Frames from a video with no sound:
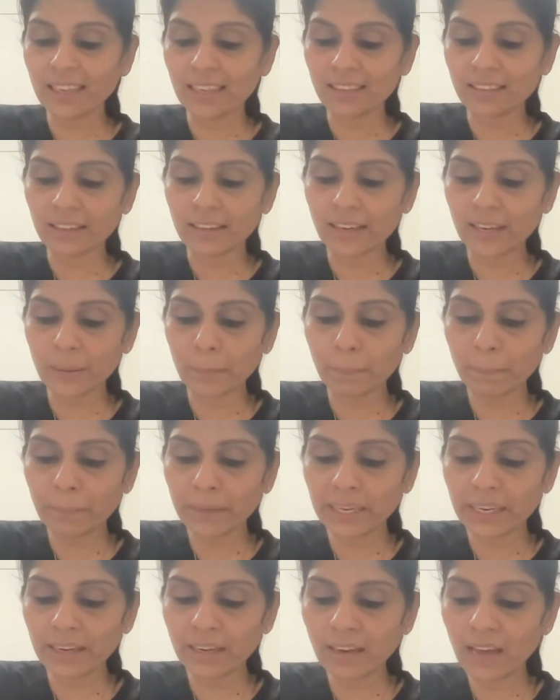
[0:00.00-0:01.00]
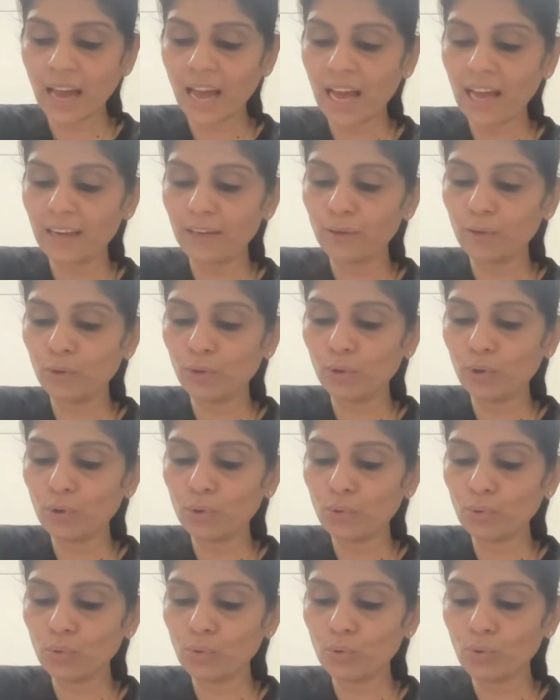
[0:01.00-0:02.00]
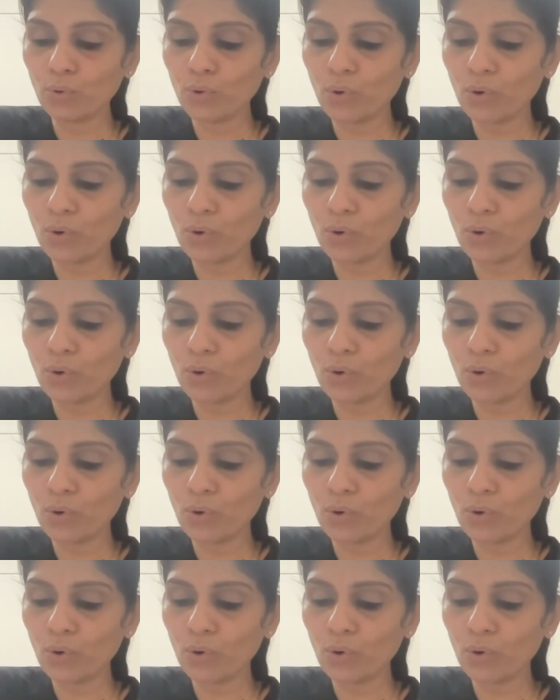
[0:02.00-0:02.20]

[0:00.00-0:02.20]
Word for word: that ribbon and glue